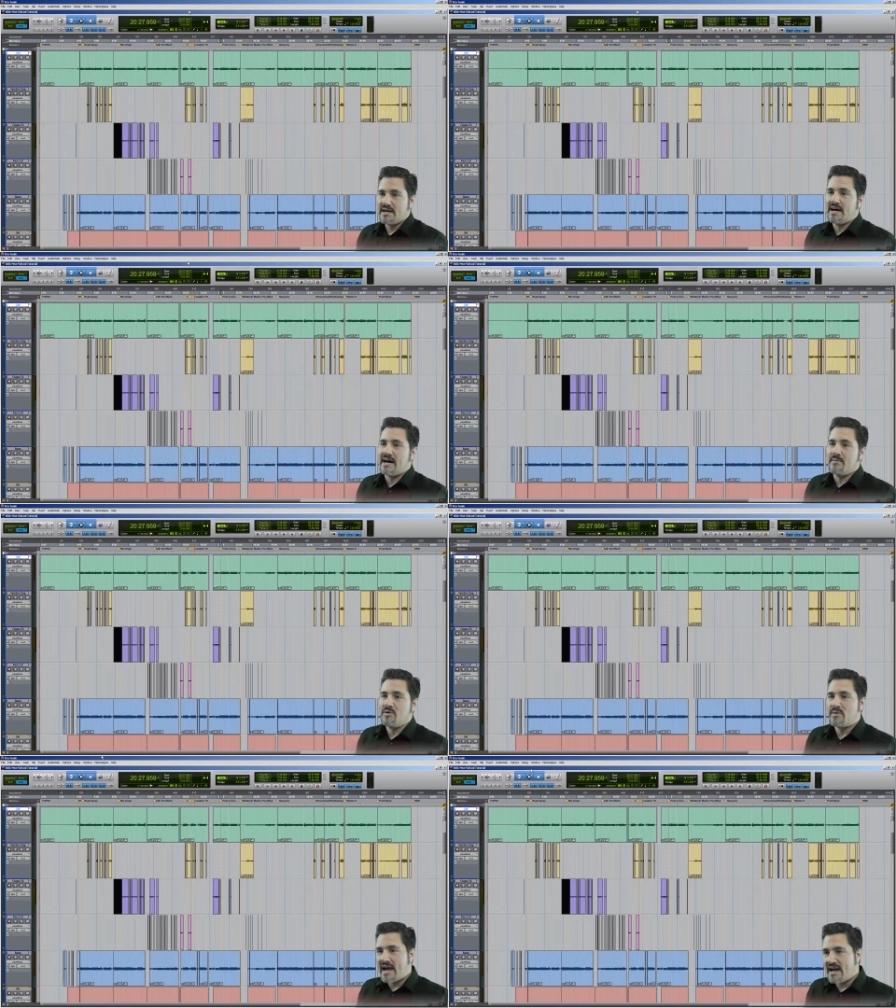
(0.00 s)
Um,
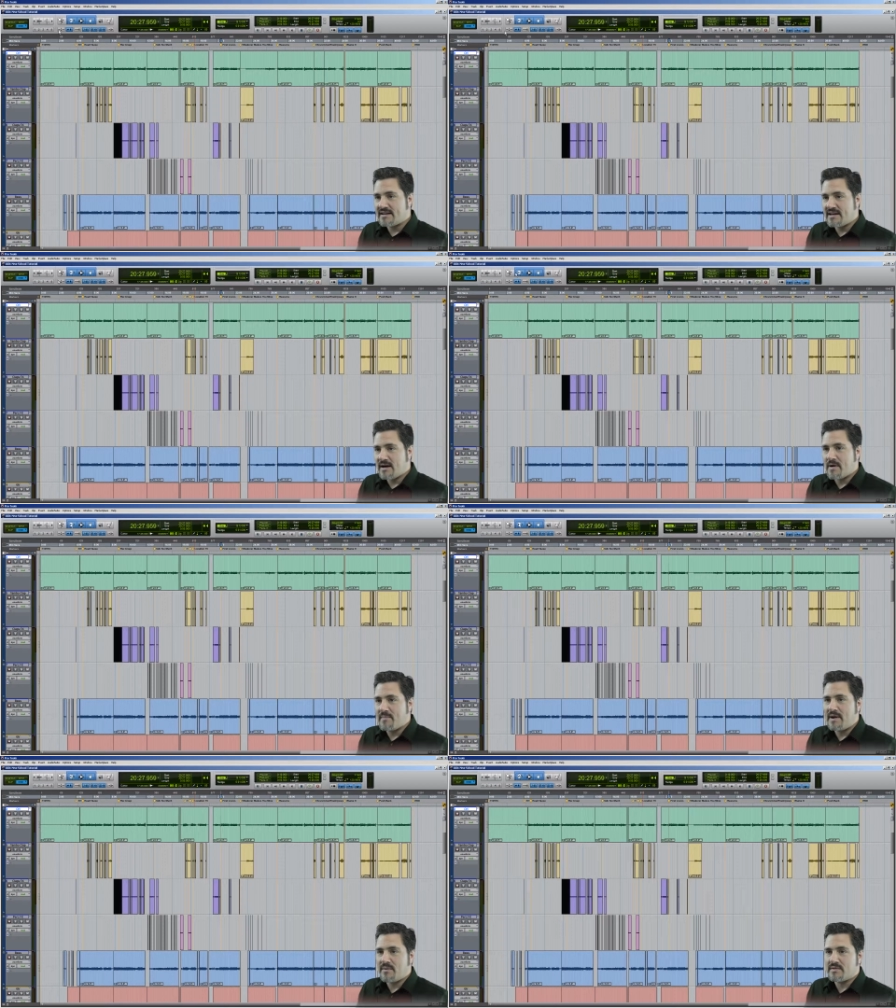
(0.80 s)
you can come
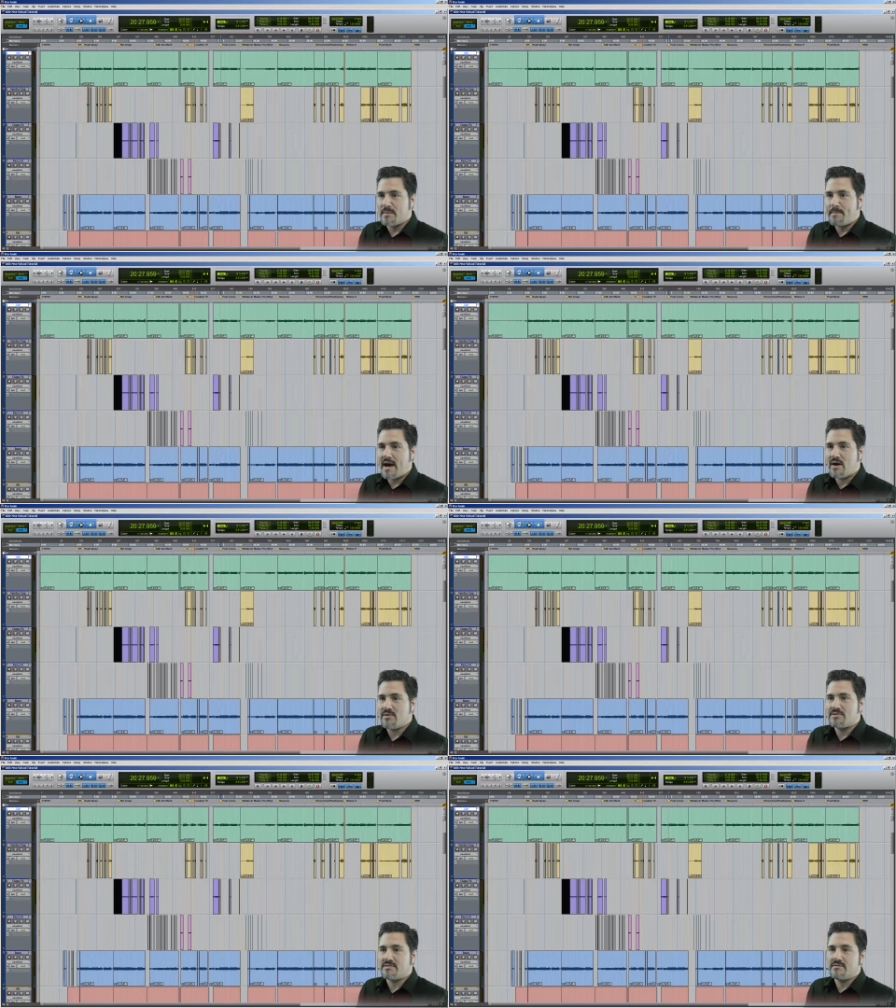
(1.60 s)
up here with the
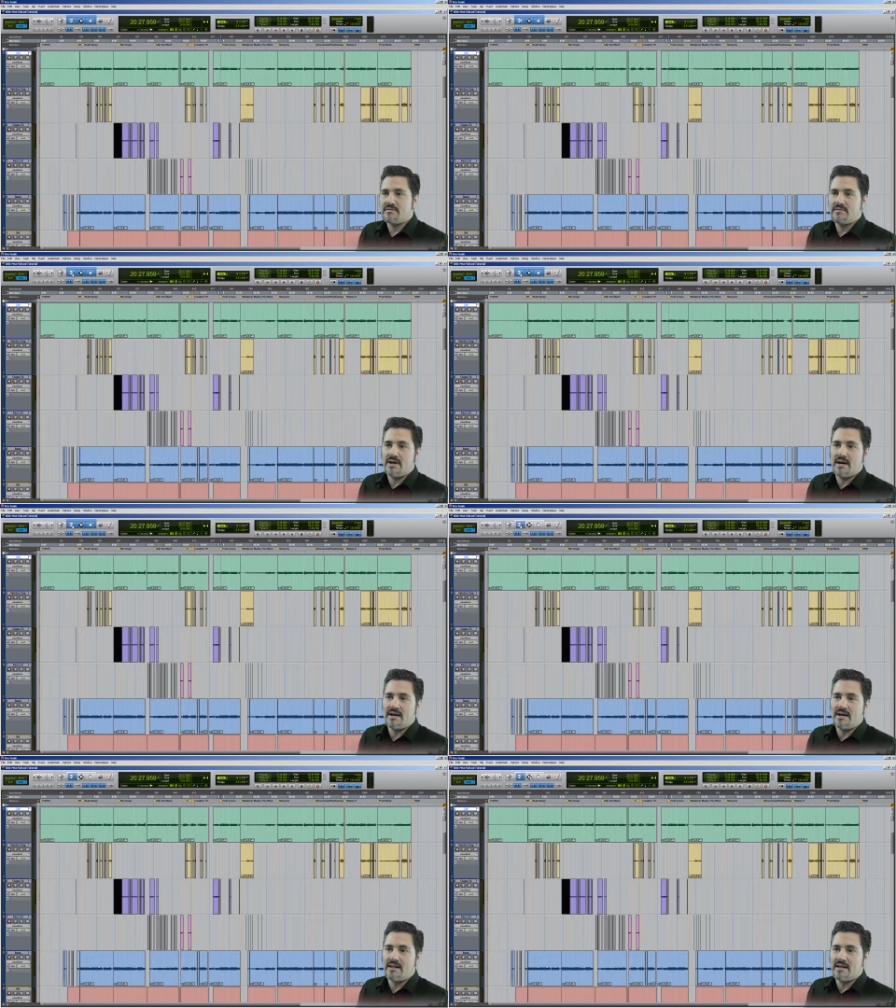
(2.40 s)
mouse uh,
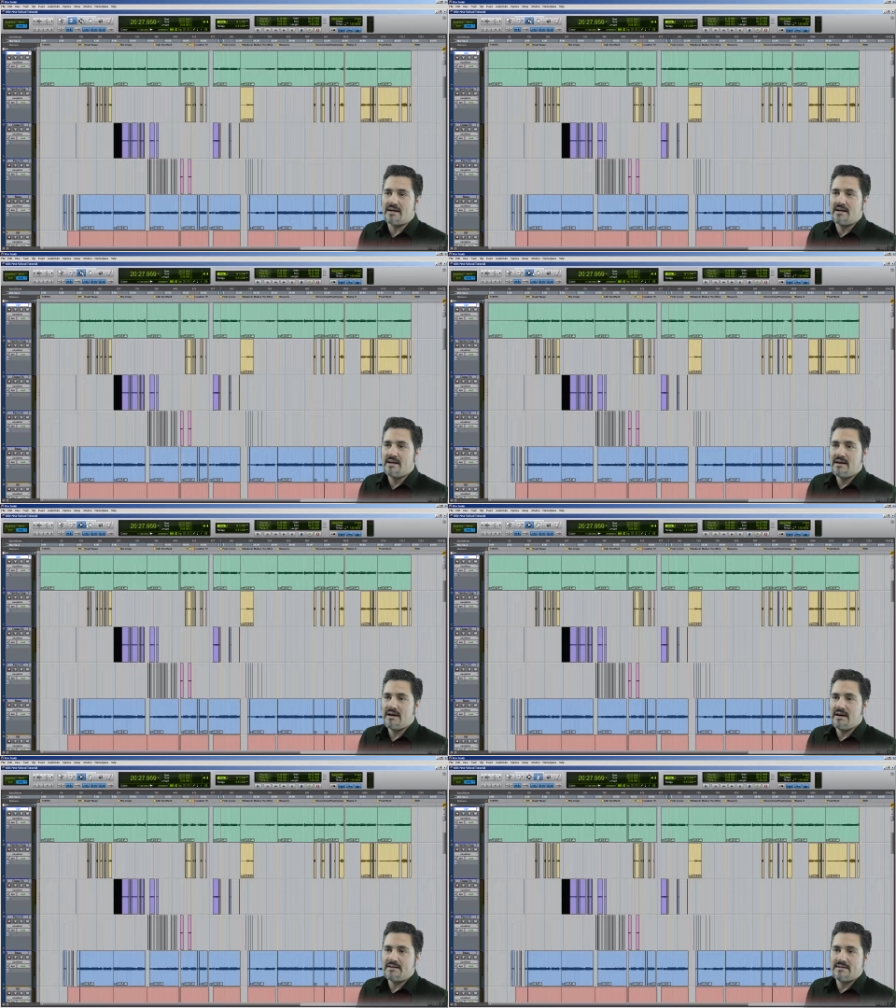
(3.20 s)
and click
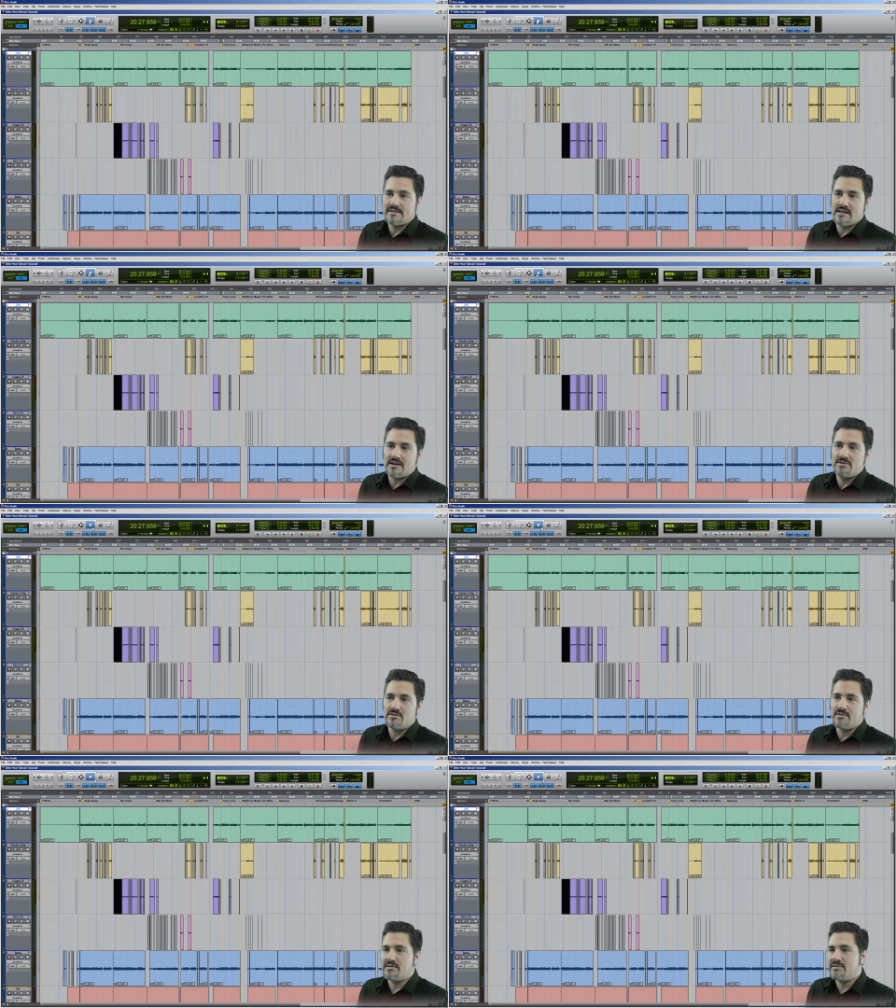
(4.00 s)
uh, to select
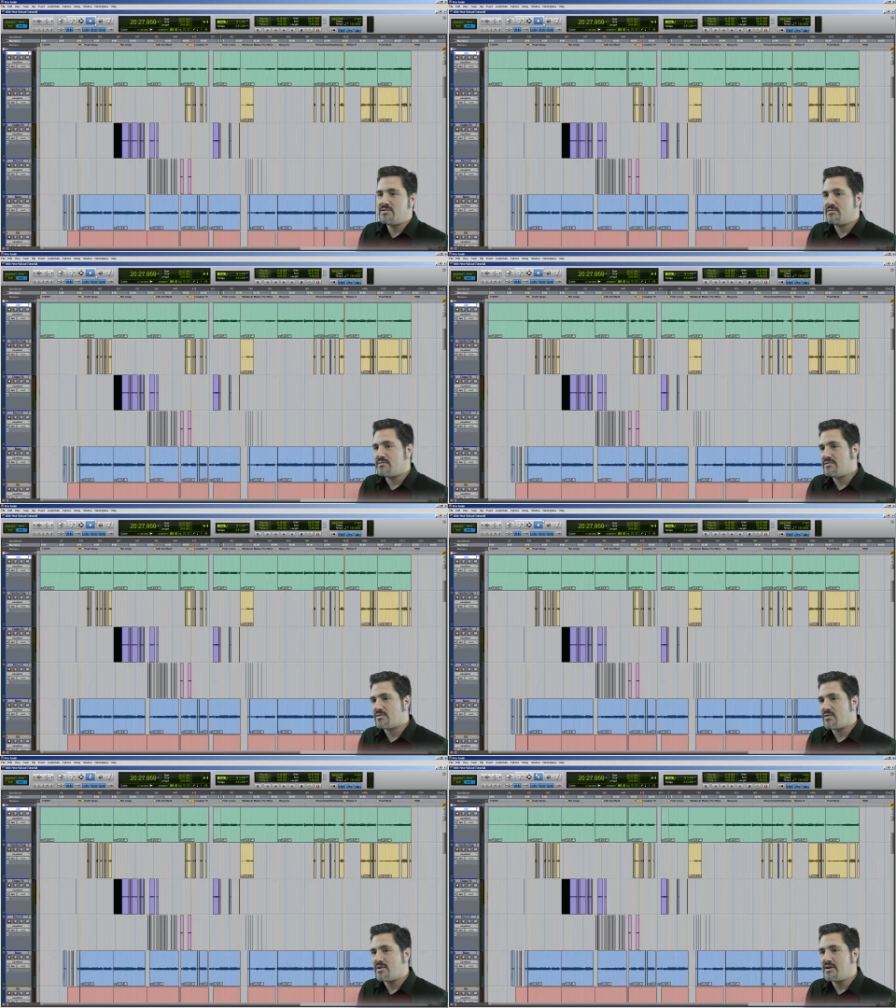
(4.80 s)
your tools,
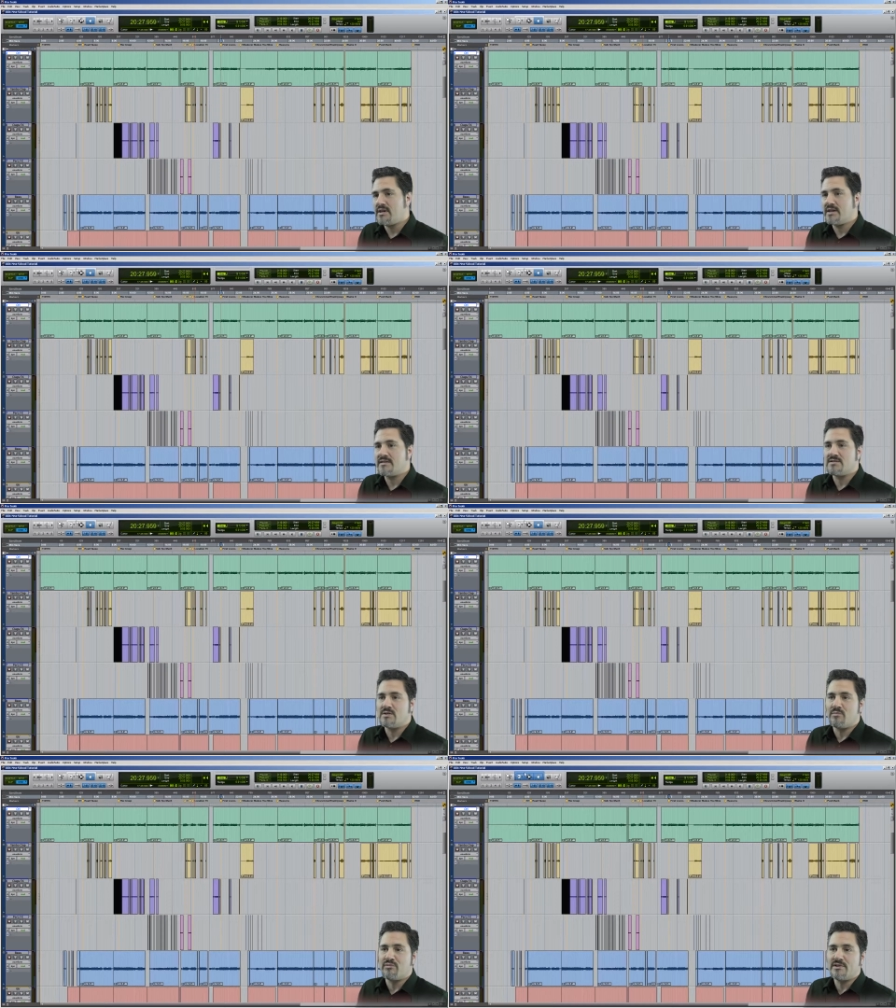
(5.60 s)
or you can click this
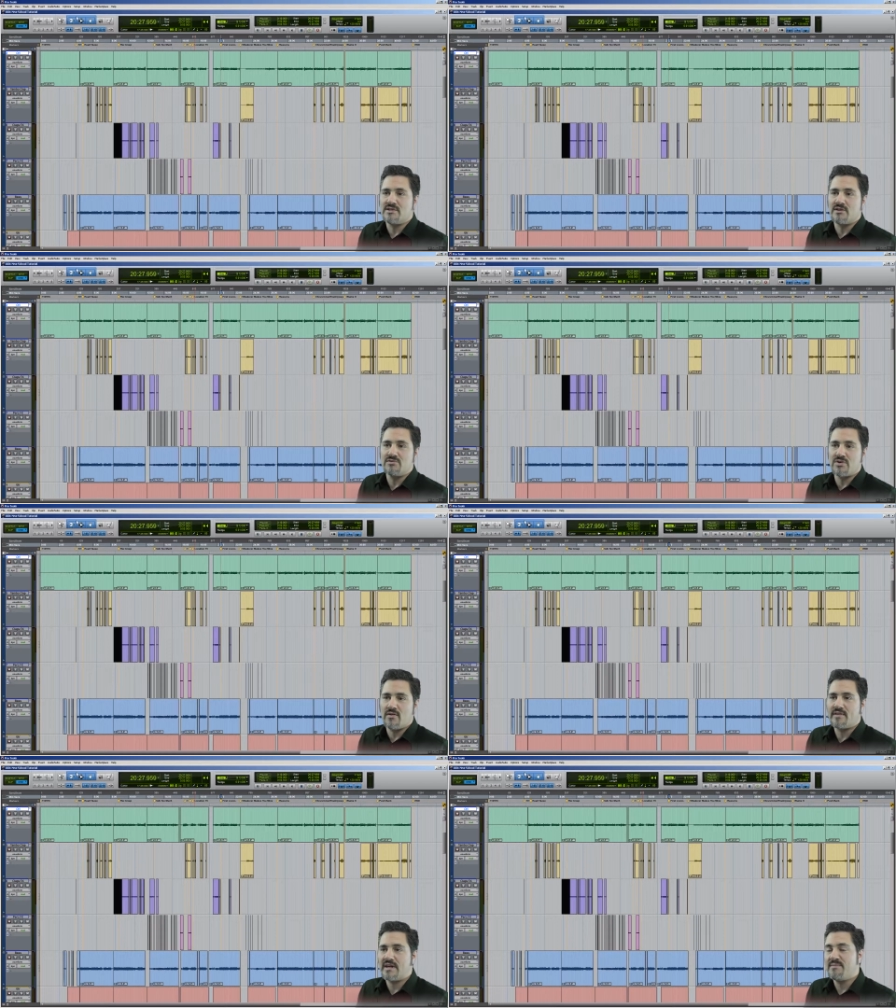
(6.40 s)
little bridge that goes
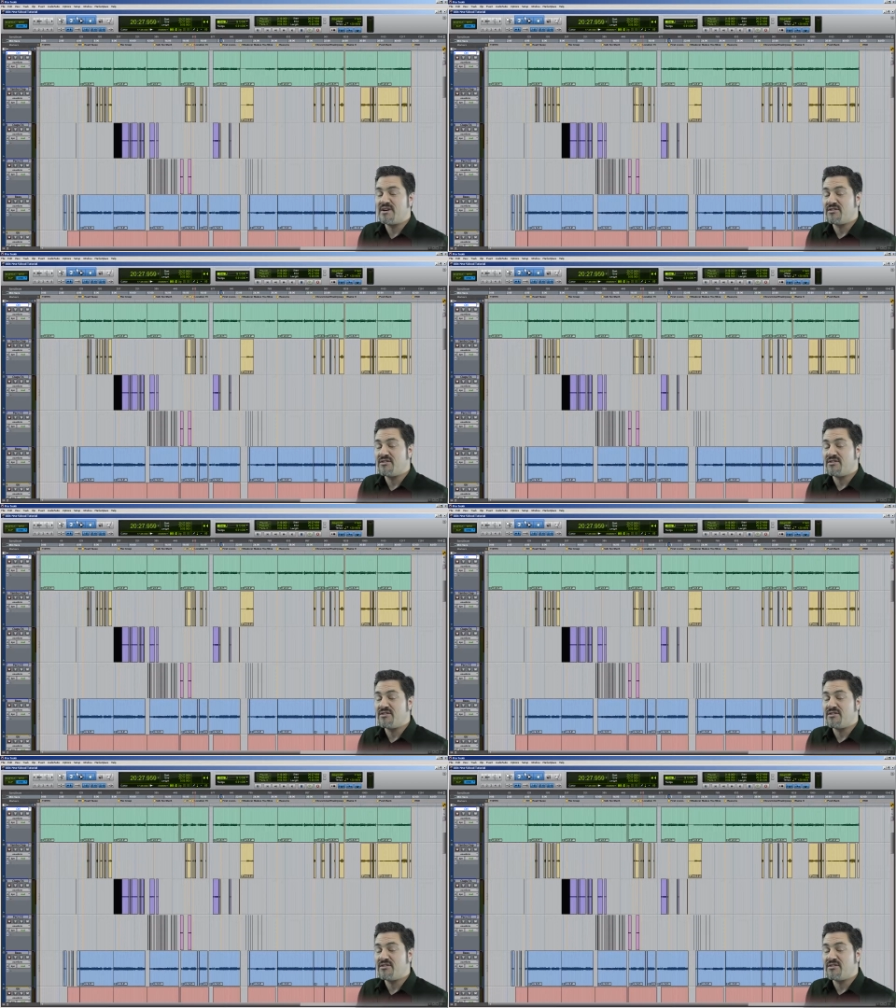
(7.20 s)
over them.